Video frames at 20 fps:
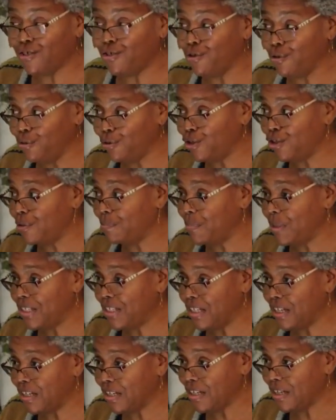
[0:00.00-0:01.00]
you should be
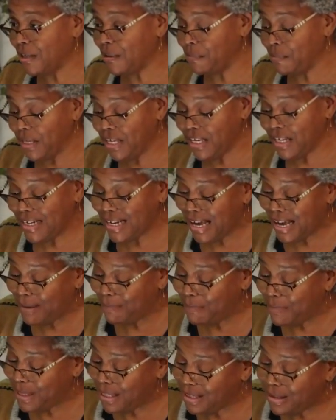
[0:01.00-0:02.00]
dunking me, not
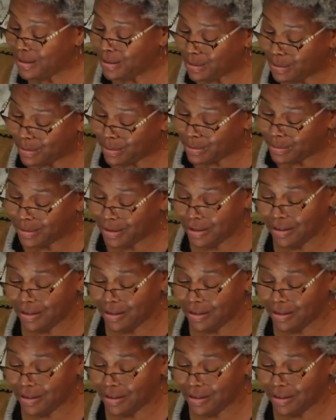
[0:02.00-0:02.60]
me, you.